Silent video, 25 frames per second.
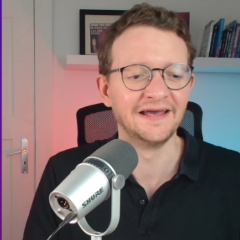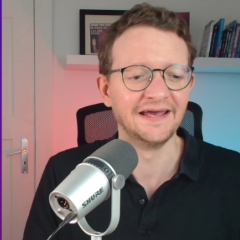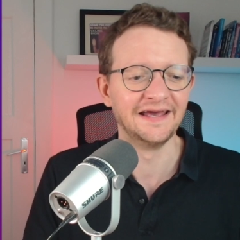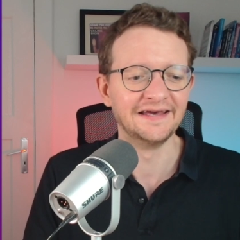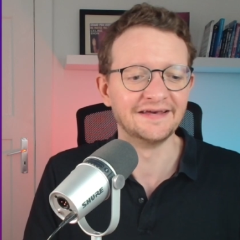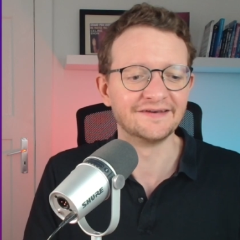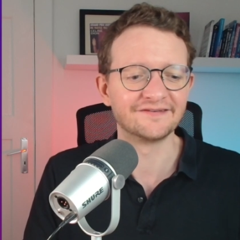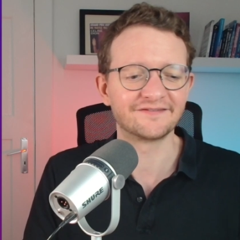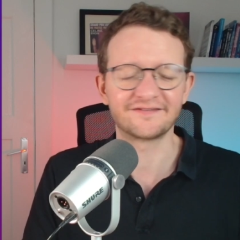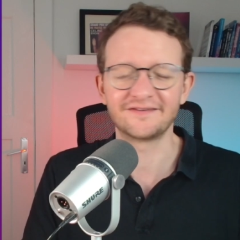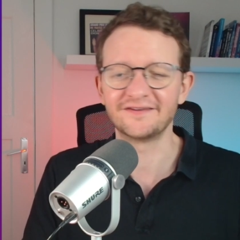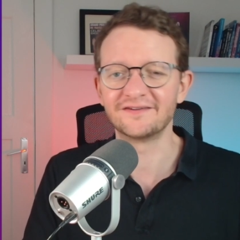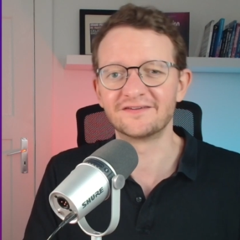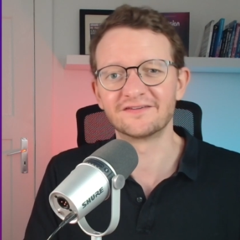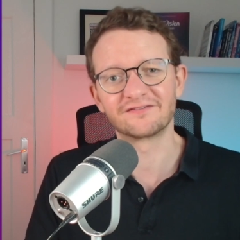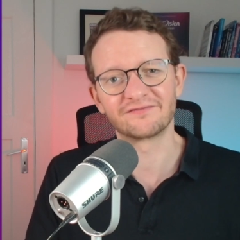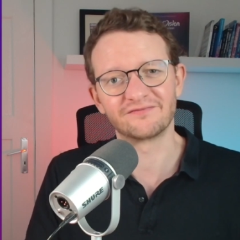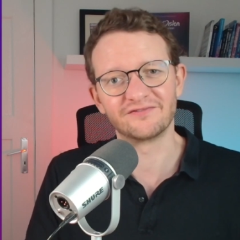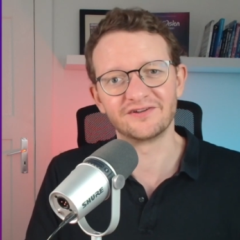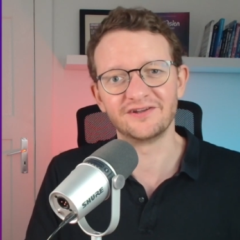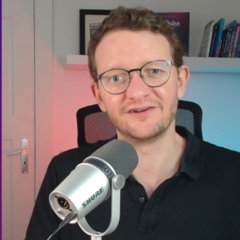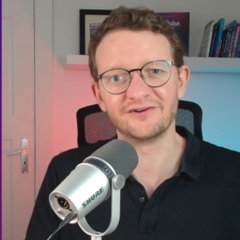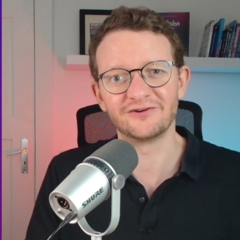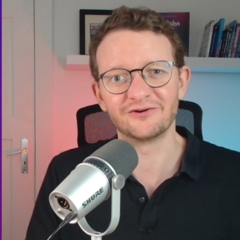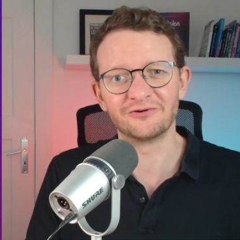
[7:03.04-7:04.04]
see this
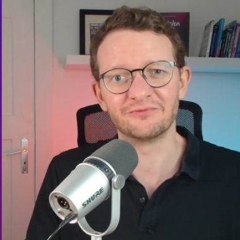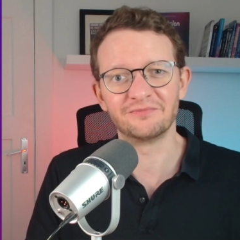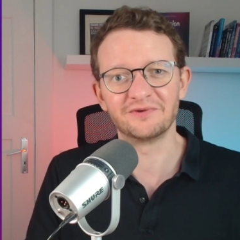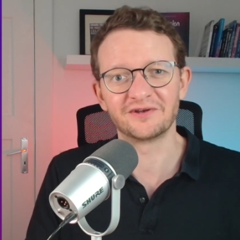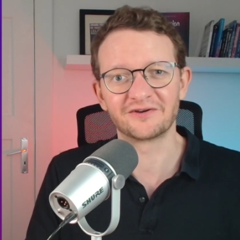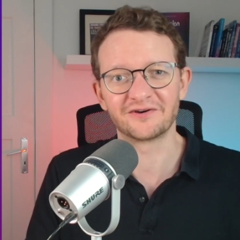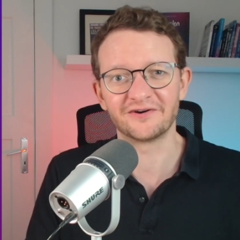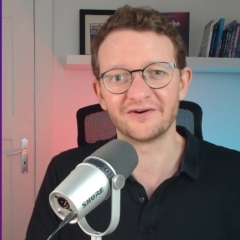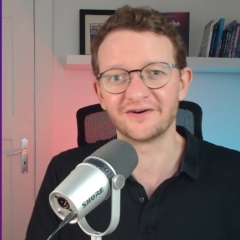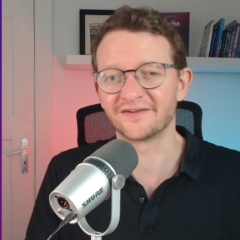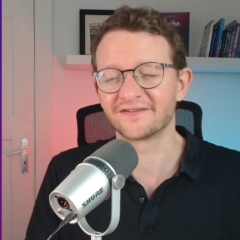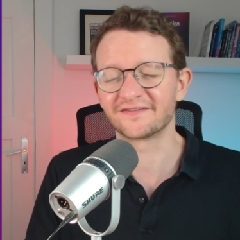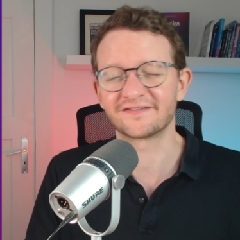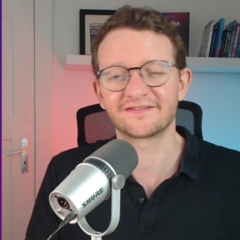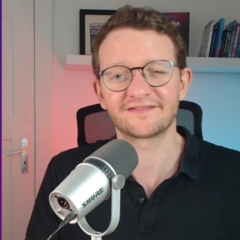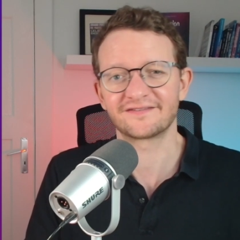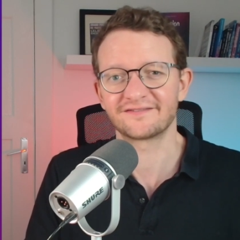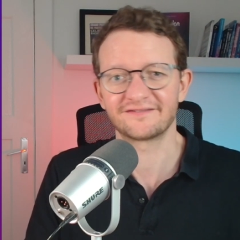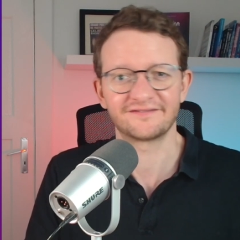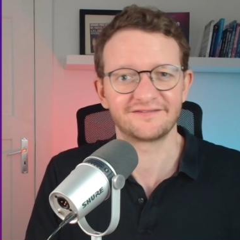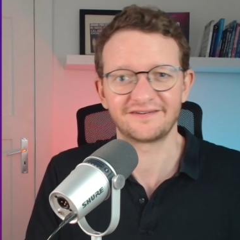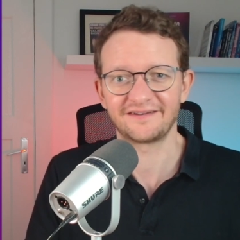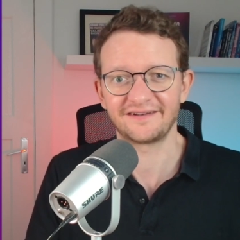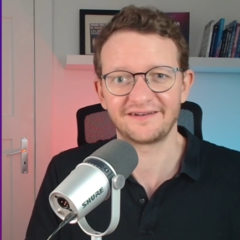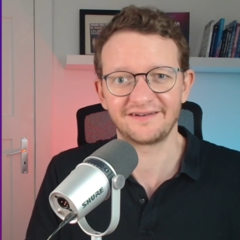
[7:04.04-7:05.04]
video, because
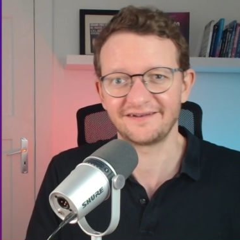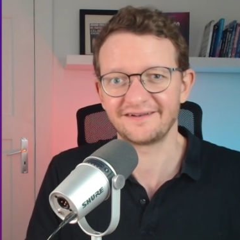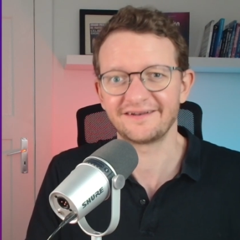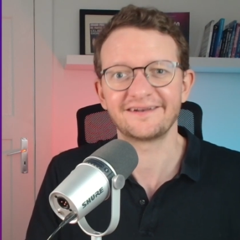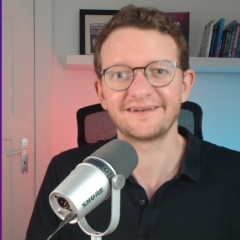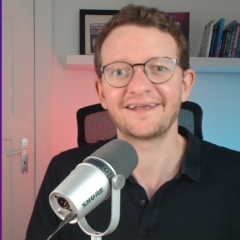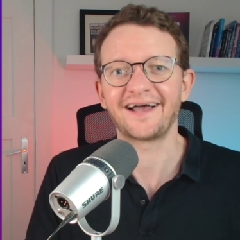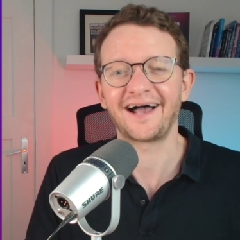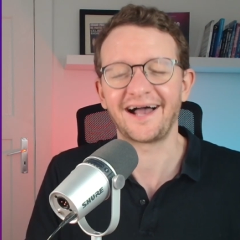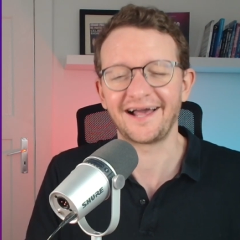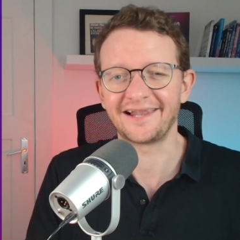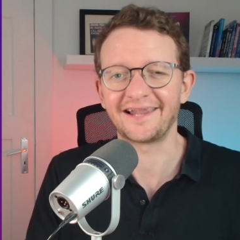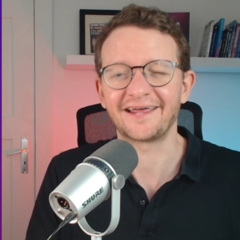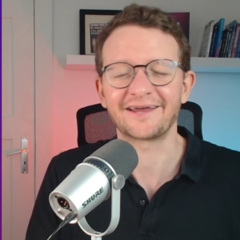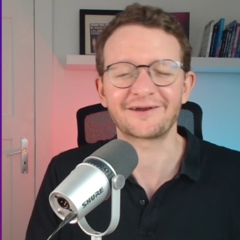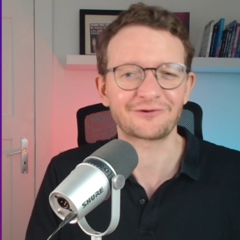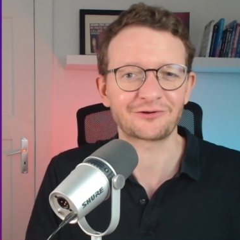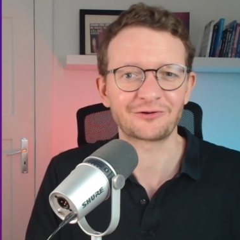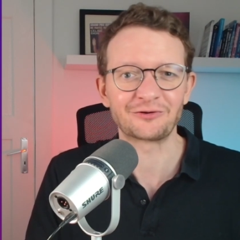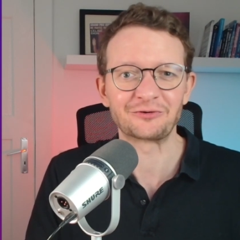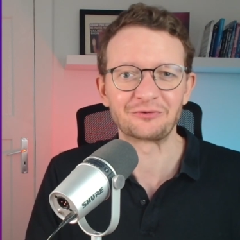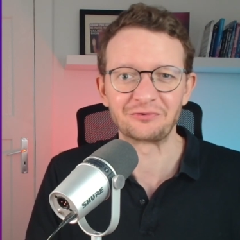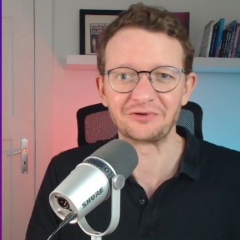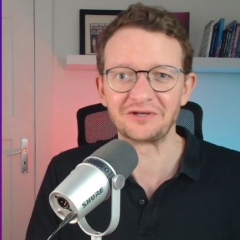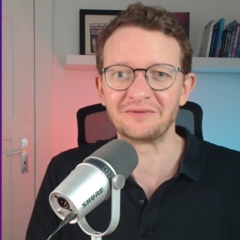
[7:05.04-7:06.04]
I liked
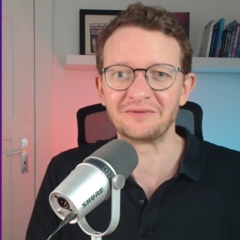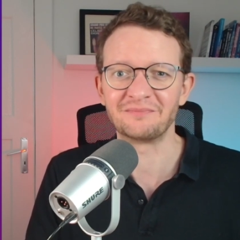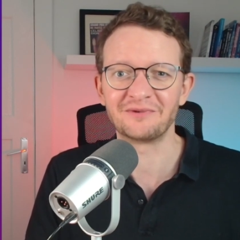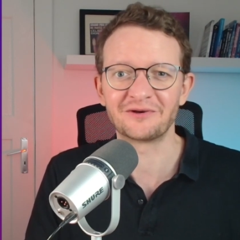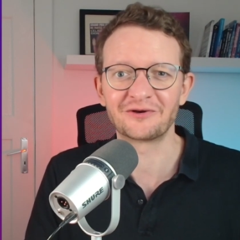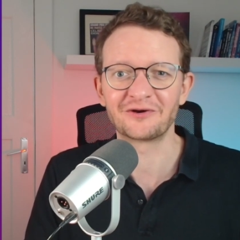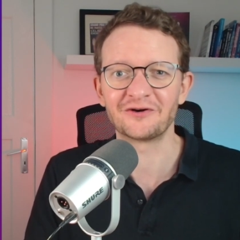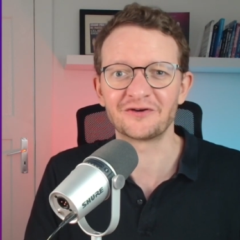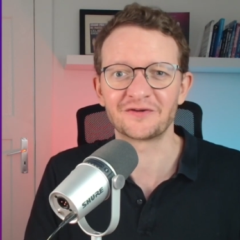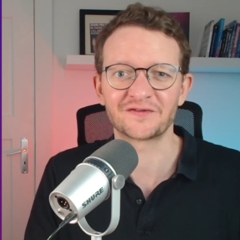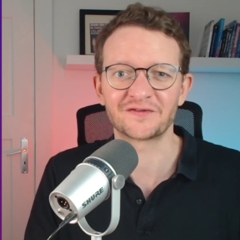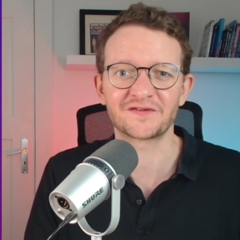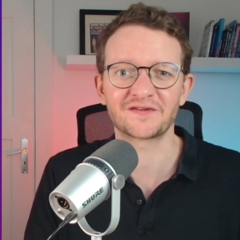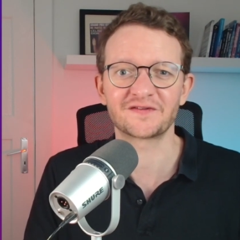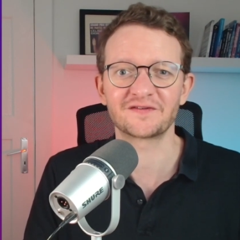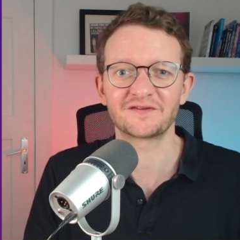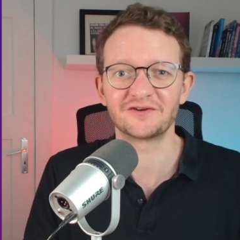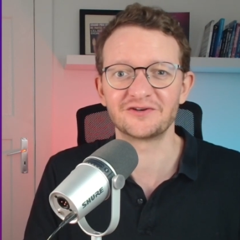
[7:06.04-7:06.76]
Loreen because